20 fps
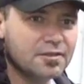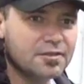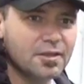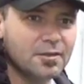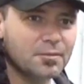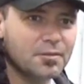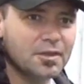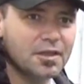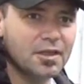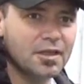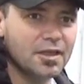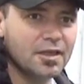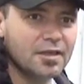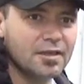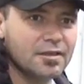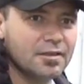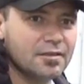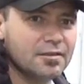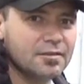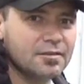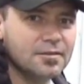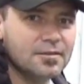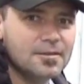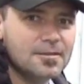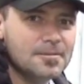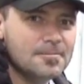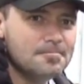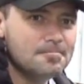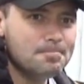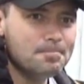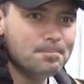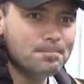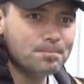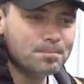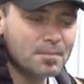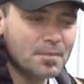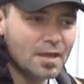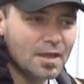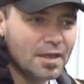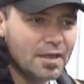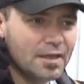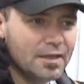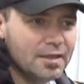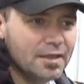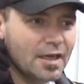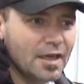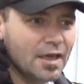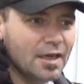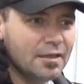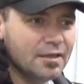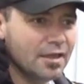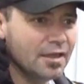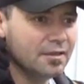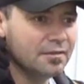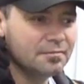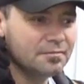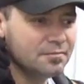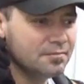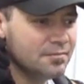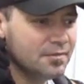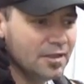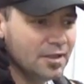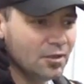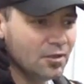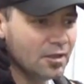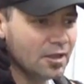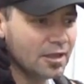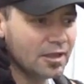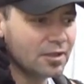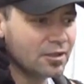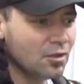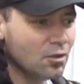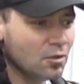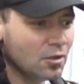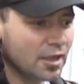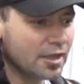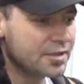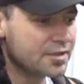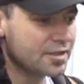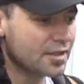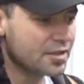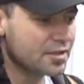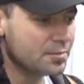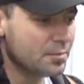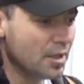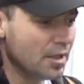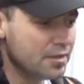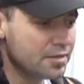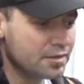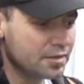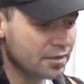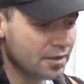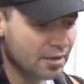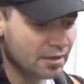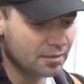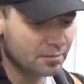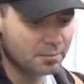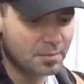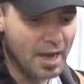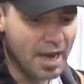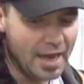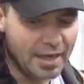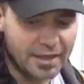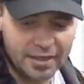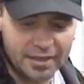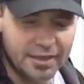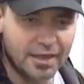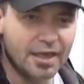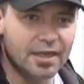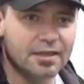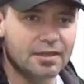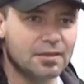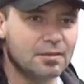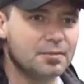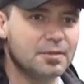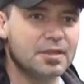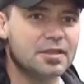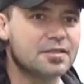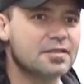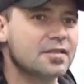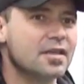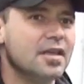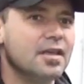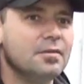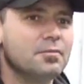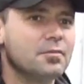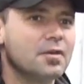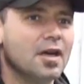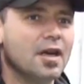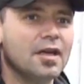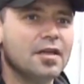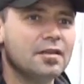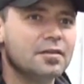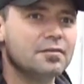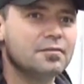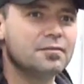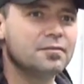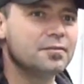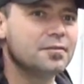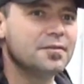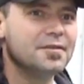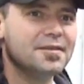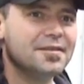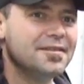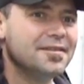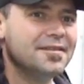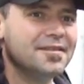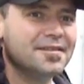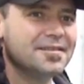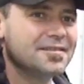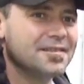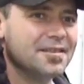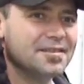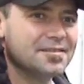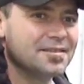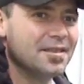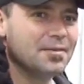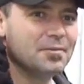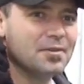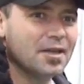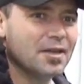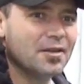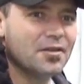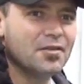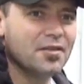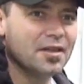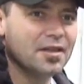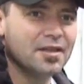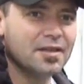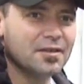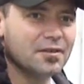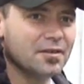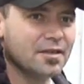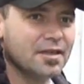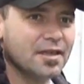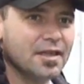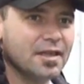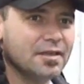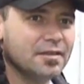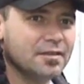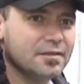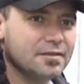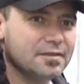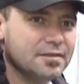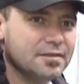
or something and, and uh, then know, it'll go like six months and then back again. It'll be the same kind of, same kind of thing here again.